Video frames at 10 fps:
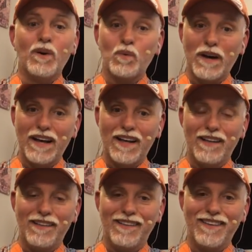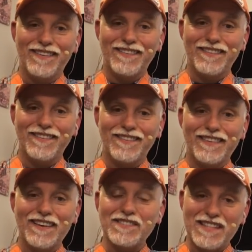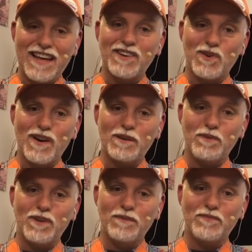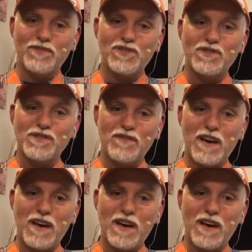Well, isn't that incredible? She was